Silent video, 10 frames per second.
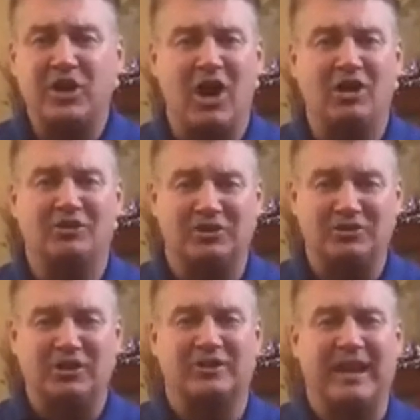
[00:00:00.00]

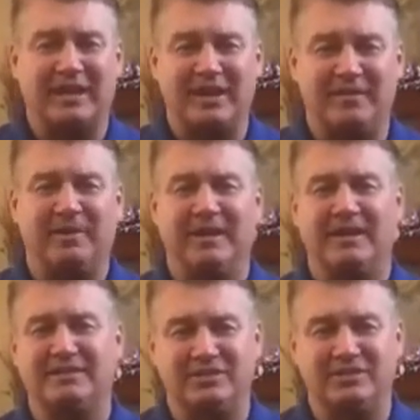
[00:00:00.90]
conquered, took that company
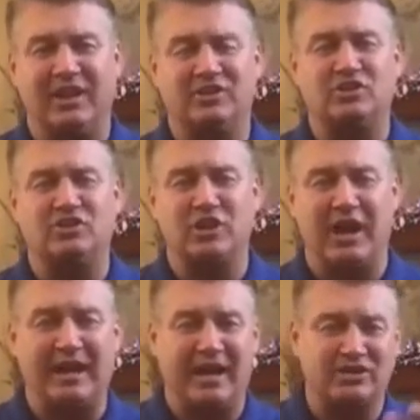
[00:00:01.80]
into
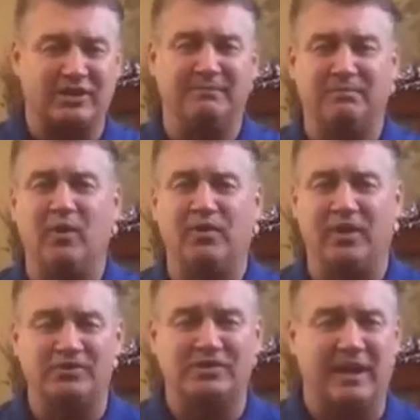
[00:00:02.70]
China, actually, both
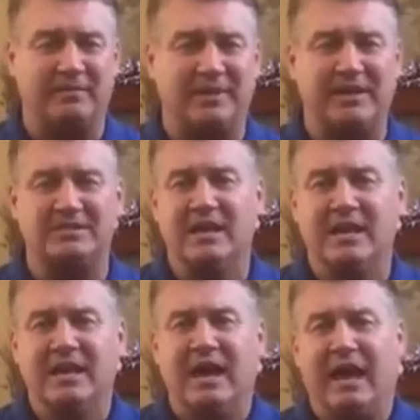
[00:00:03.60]
those companies.
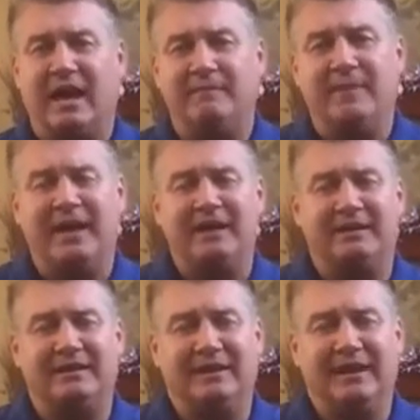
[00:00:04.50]

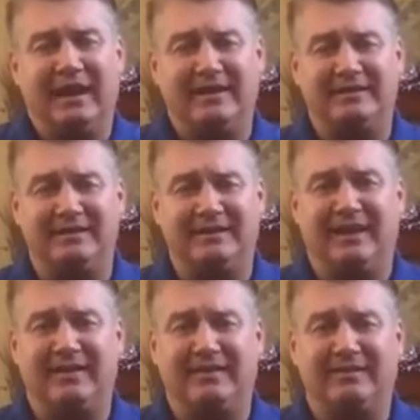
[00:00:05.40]
And
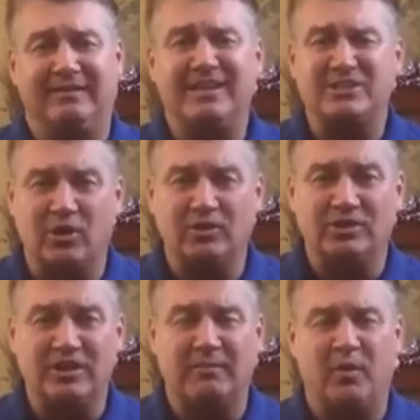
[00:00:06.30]
they sold a
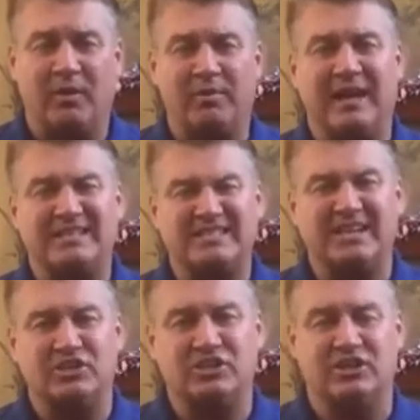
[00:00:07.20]
Tupperware brand
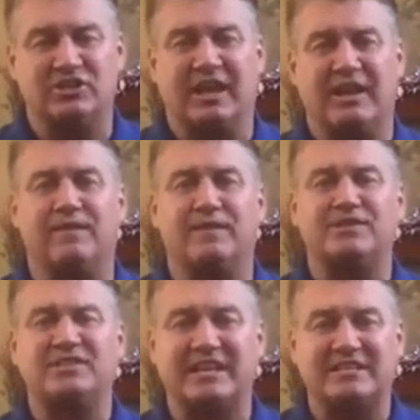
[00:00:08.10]
6 years later for
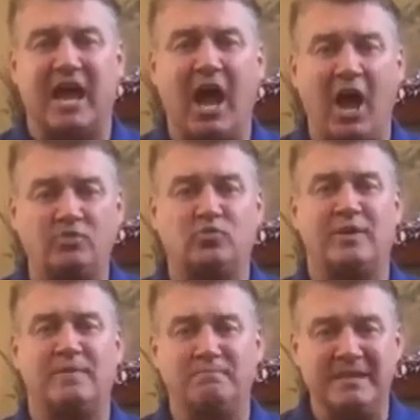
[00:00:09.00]

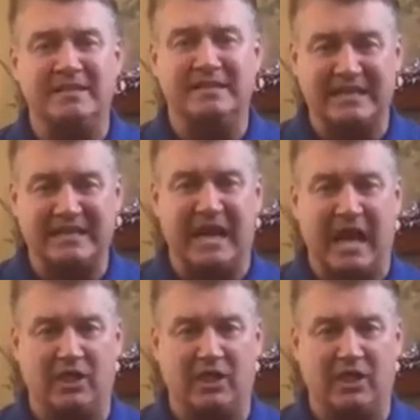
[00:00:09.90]
$600 million.